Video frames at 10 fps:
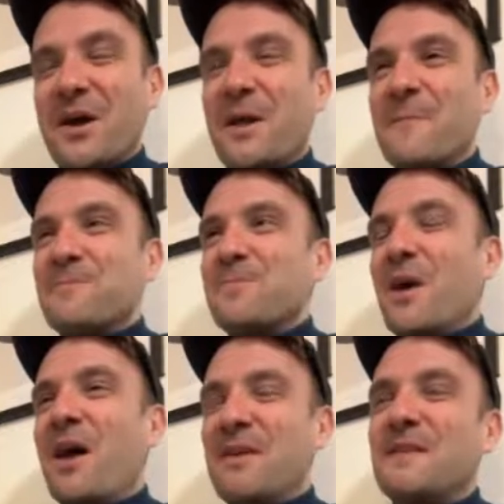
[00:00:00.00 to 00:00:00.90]
Like,
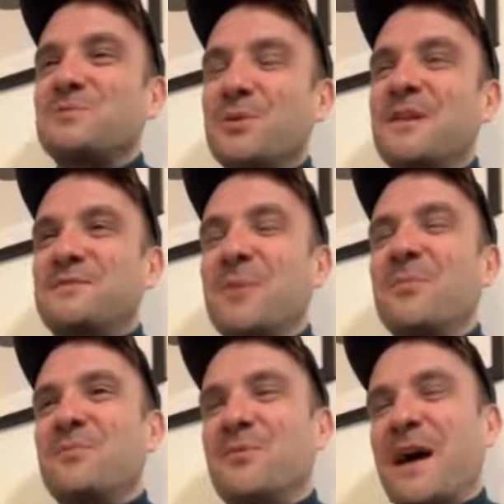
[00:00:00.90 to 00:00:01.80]
I think that's what they've done
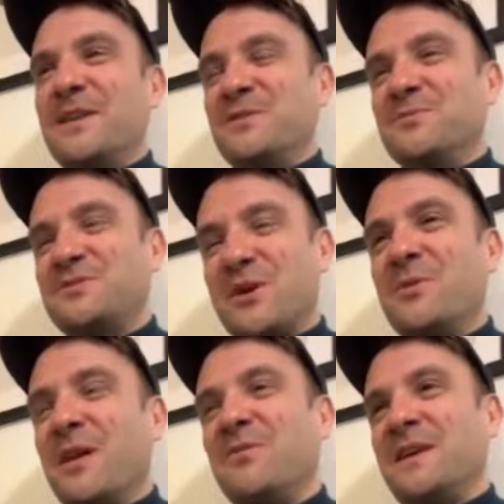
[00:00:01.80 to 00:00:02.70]
with Miranda so
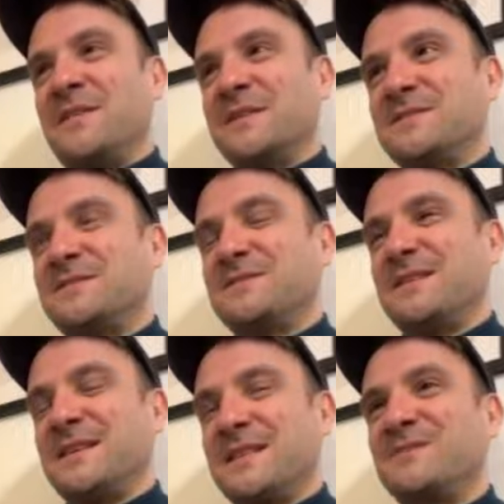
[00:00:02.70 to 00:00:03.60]
lovely in
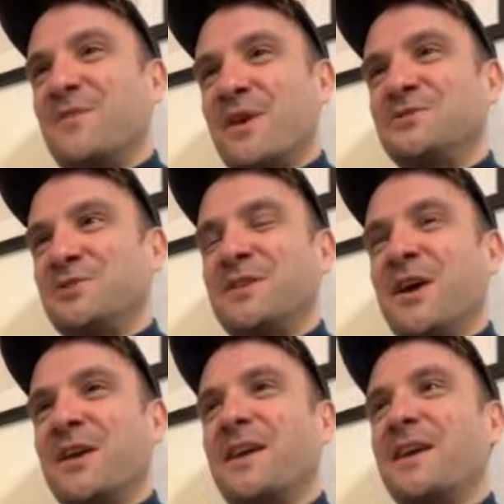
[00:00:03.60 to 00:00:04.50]
this version.
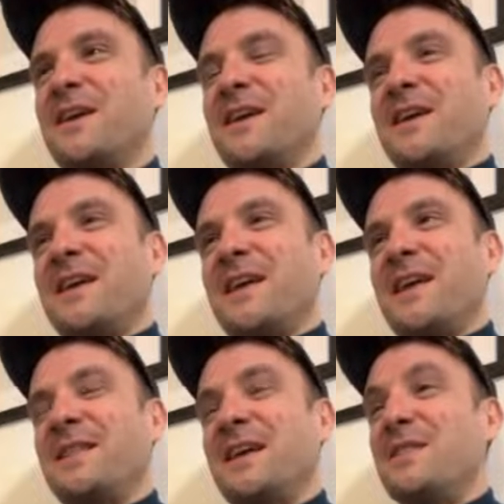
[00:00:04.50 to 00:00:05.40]
Like,
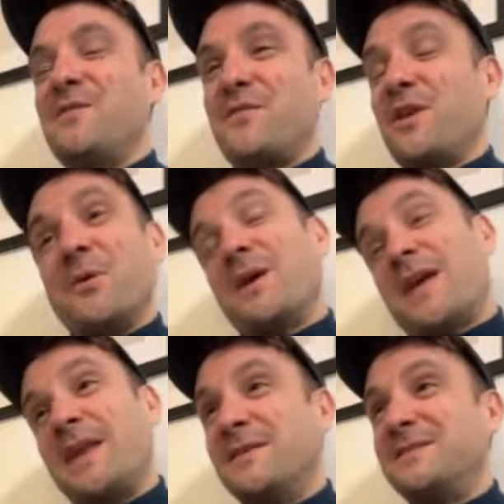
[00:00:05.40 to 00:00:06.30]
in the
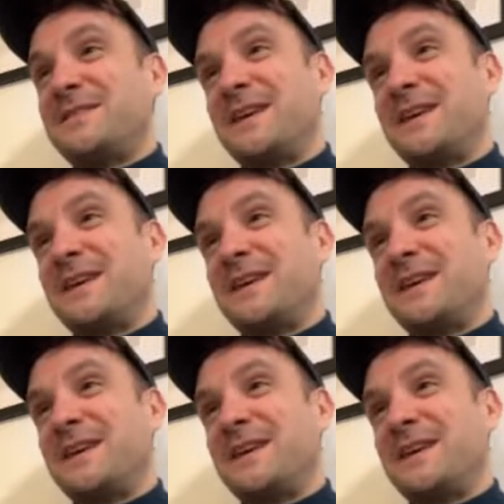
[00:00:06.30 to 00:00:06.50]
again,